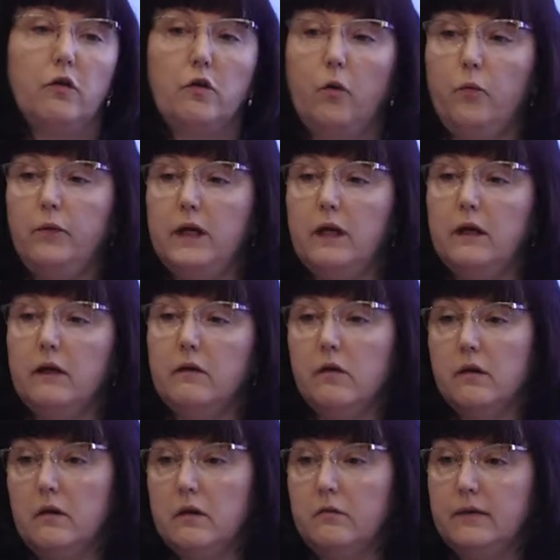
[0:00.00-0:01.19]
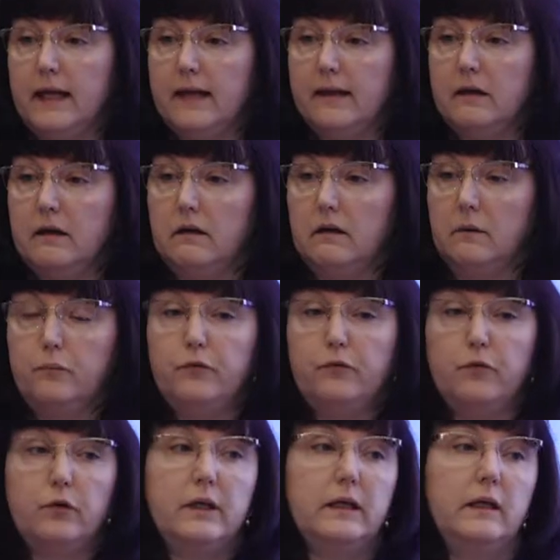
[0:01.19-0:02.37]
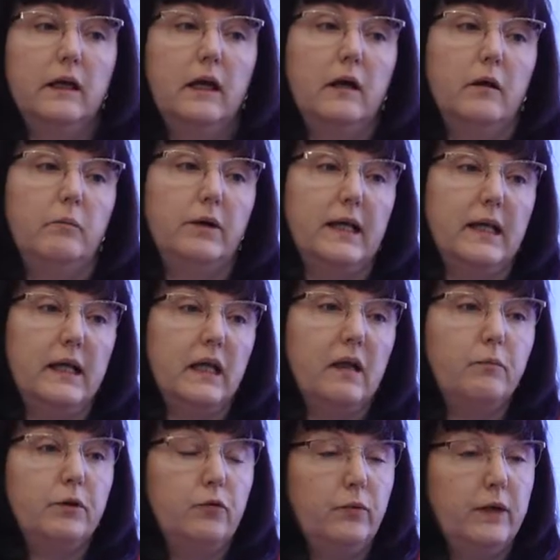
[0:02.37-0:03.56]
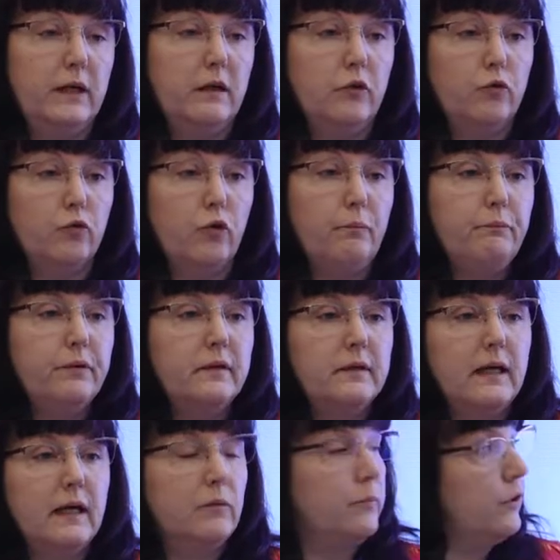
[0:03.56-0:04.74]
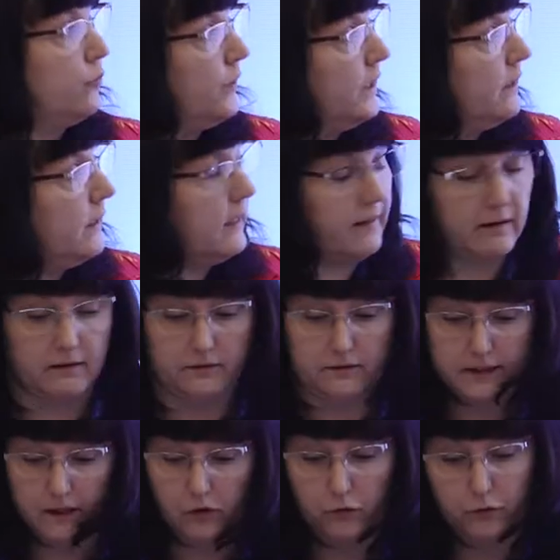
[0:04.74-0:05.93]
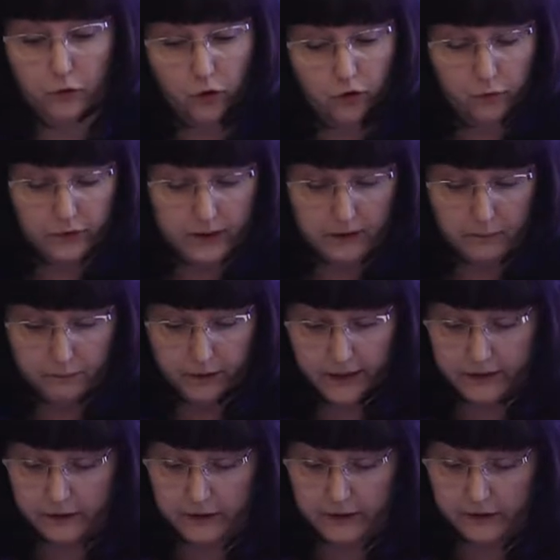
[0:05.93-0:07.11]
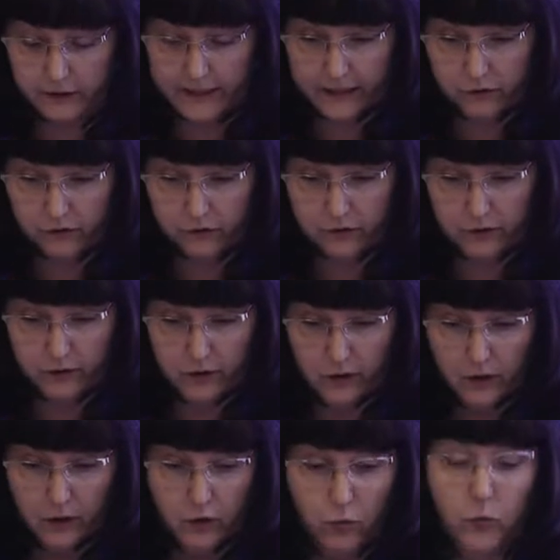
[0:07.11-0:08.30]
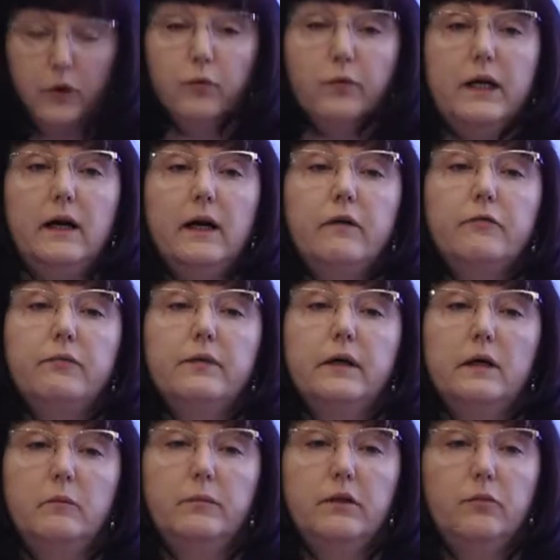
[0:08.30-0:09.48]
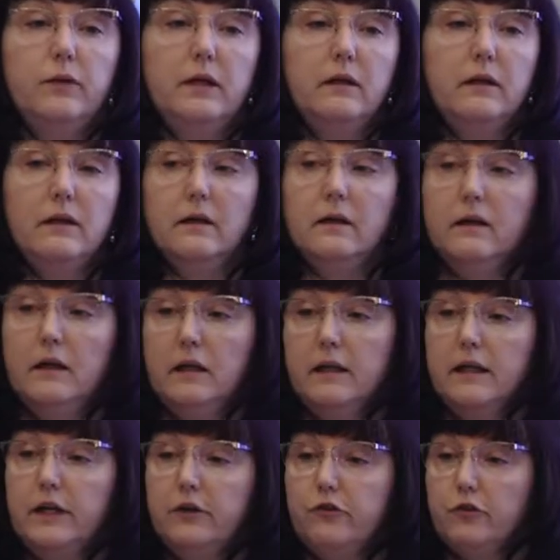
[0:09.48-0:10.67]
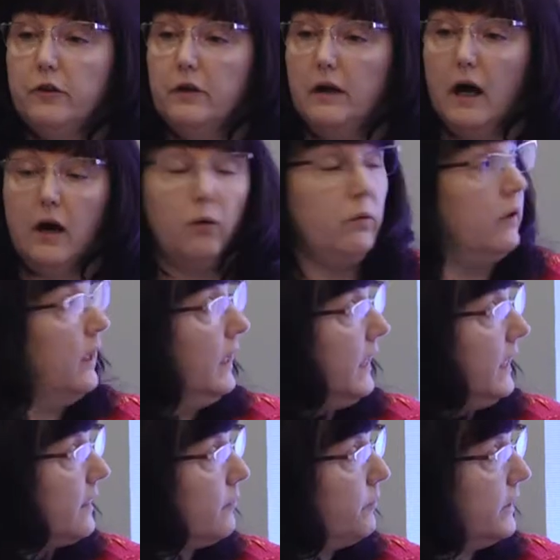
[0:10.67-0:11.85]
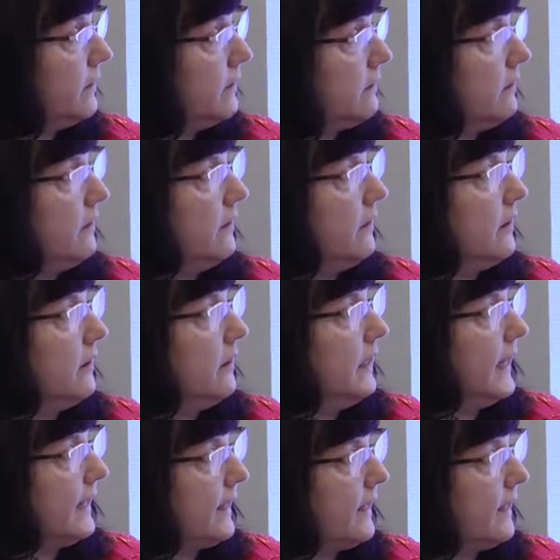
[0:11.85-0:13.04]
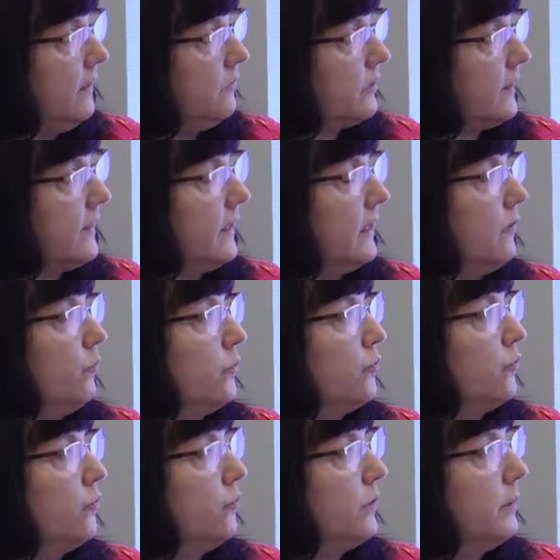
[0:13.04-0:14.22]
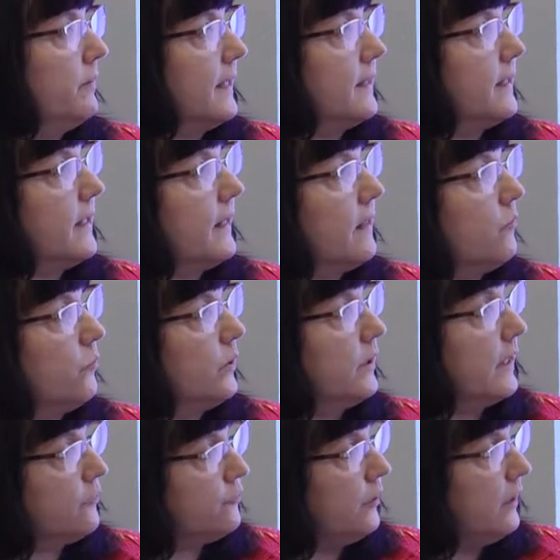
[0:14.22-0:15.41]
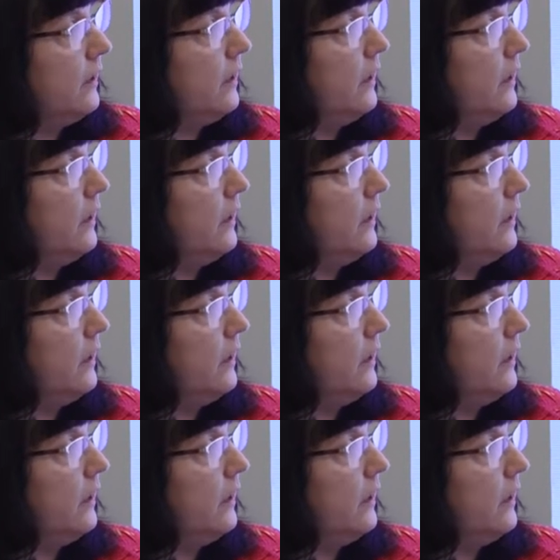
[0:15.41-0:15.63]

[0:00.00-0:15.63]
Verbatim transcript: so we can serve as the hub for the business between Europe and between these countries. Of course, with the political tension what we have uh, between uh, in the region now, it's a bit uh, less interesting to do the business with Russia.